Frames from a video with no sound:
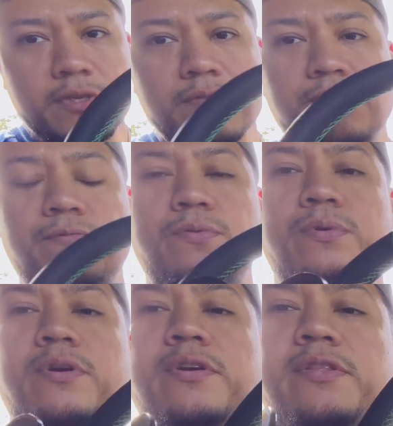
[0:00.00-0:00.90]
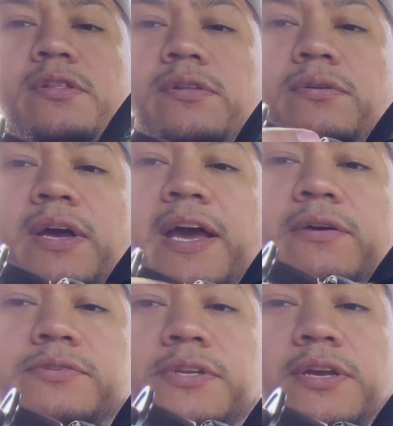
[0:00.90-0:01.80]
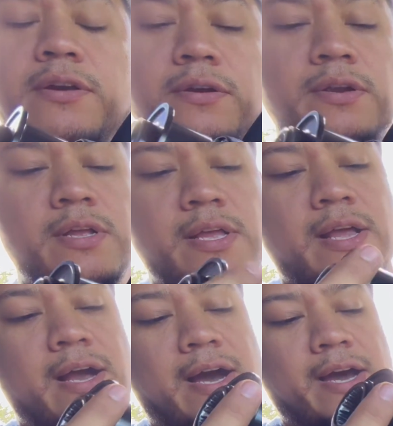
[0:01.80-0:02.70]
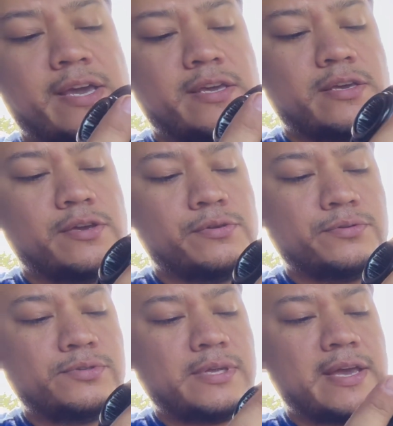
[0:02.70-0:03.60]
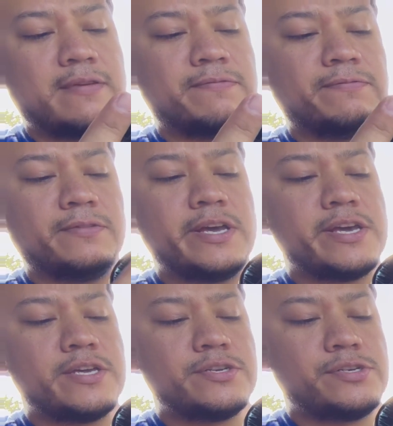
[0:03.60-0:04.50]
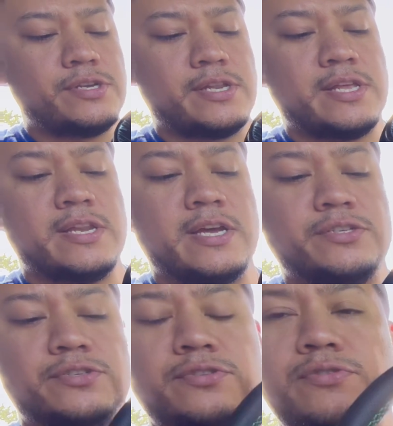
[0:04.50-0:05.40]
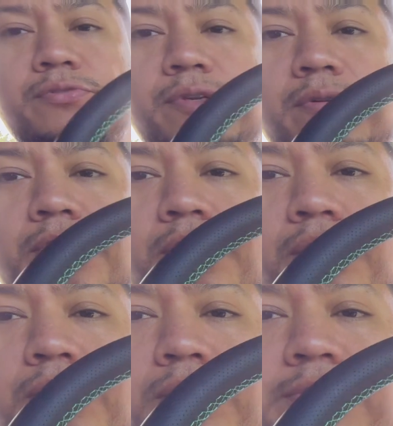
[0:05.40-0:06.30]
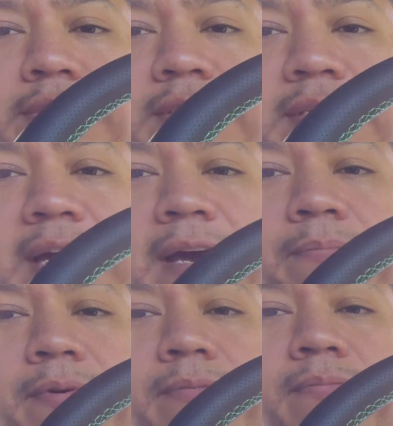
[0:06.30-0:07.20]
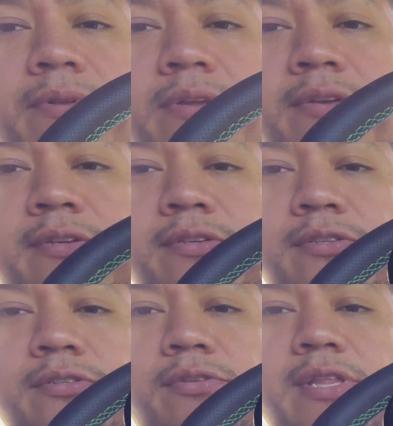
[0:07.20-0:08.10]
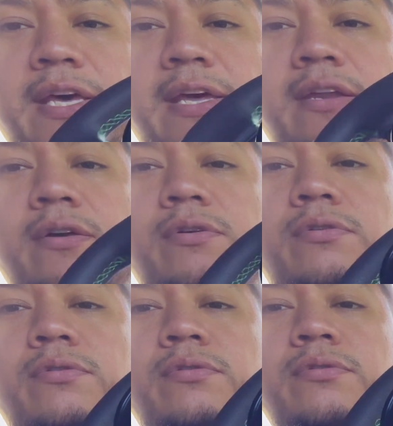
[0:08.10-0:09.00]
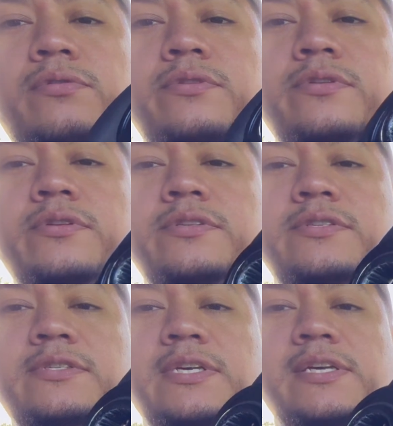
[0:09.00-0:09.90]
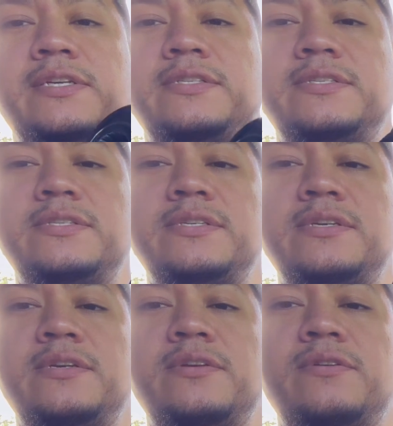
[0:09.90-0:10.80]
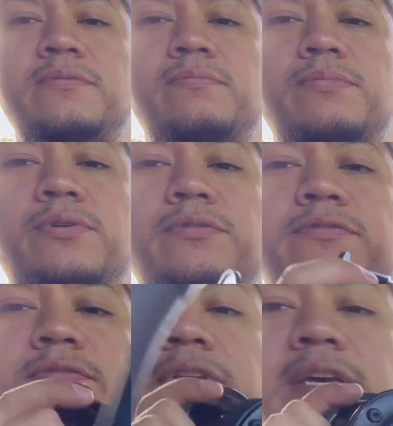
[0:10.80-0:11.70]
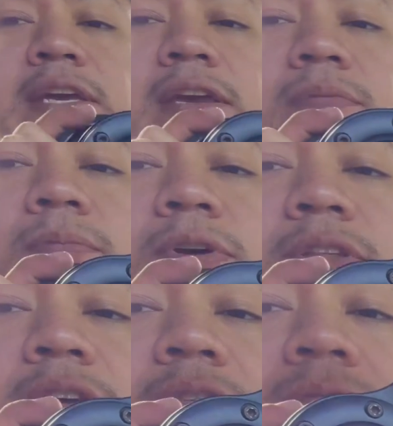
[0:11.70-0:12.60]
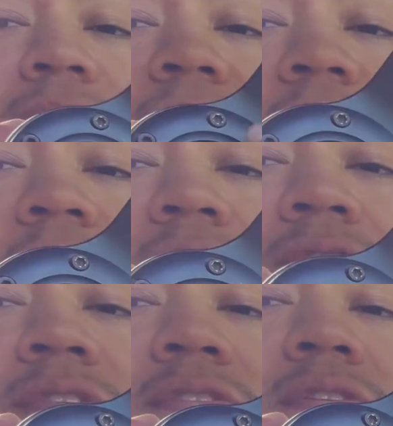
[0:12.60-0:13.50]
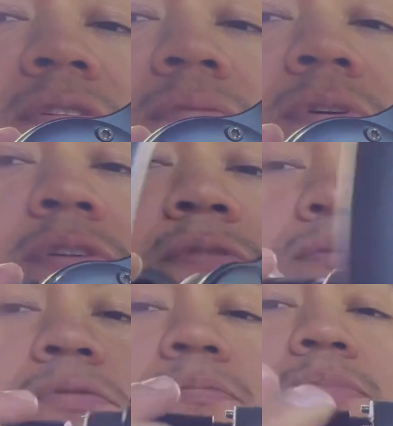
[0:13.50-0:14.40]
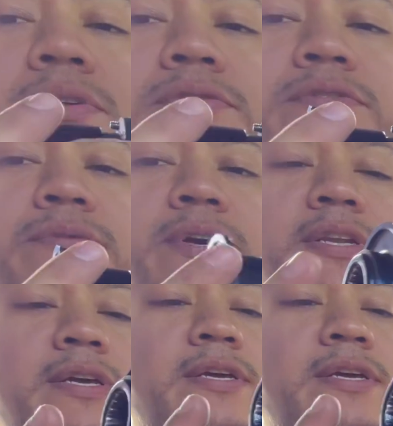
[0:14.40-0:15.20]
for the little house in here, I used a flange, and then I just drill holes and tap them so that all 6 bolts that came with a flange on the steering wheel will bolt to it.